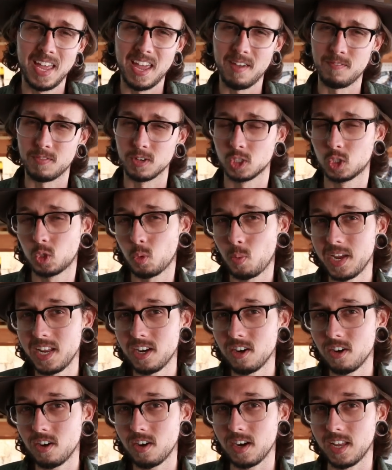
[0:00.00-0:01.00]
If your
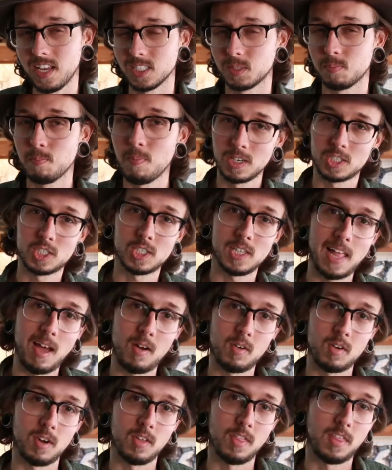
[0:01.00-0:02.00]
tweeter is much
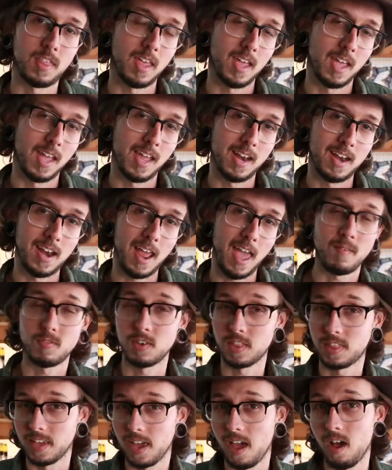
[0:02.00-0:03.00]
louder than
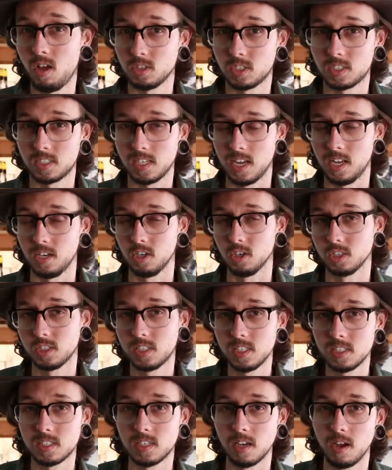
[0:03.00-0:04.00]
everything else in your
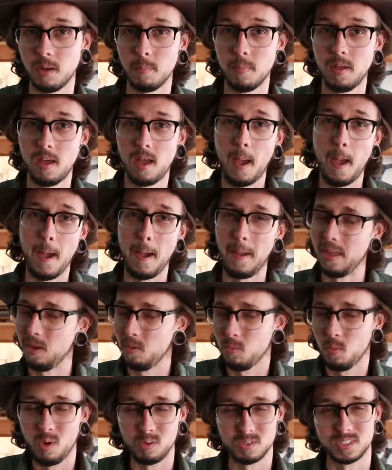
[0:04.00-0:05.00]
system,
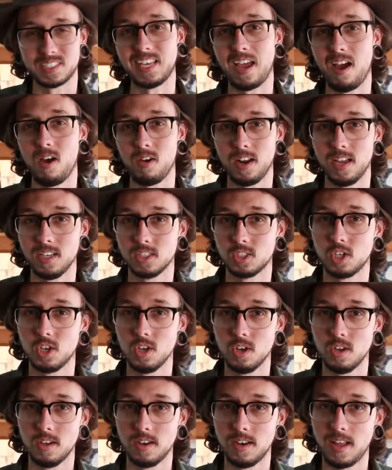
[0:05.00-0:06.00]
it won't sound as
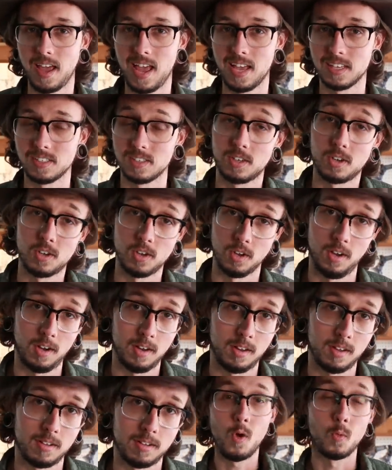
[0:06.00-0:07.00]
good as it could.
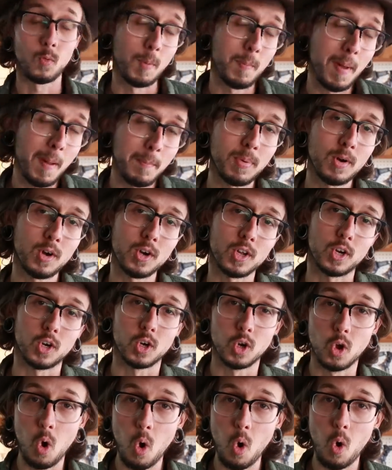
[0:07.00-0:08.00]
Remember,
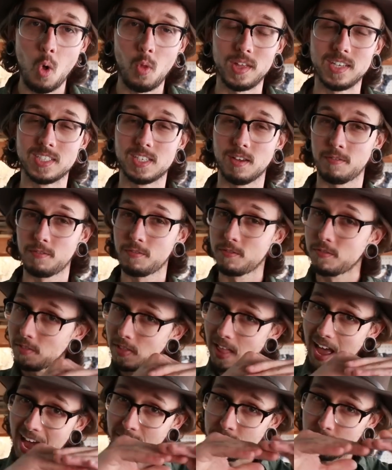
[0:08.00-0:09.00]
your goal is a
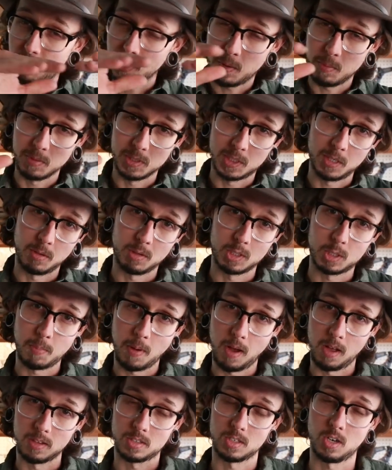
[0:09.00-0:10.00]
flat frequency
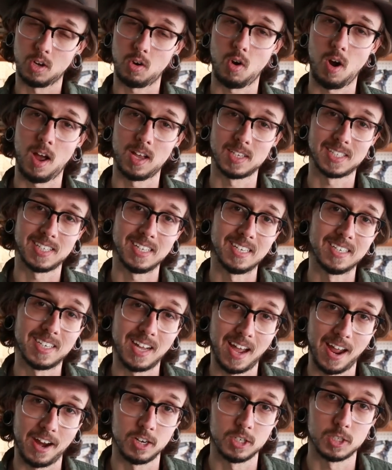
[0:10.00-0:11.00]
response across the
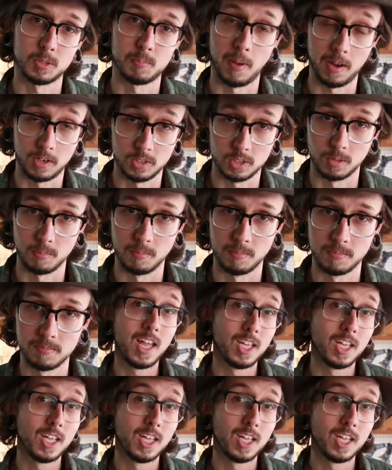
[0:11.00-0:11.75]
entire spectrum.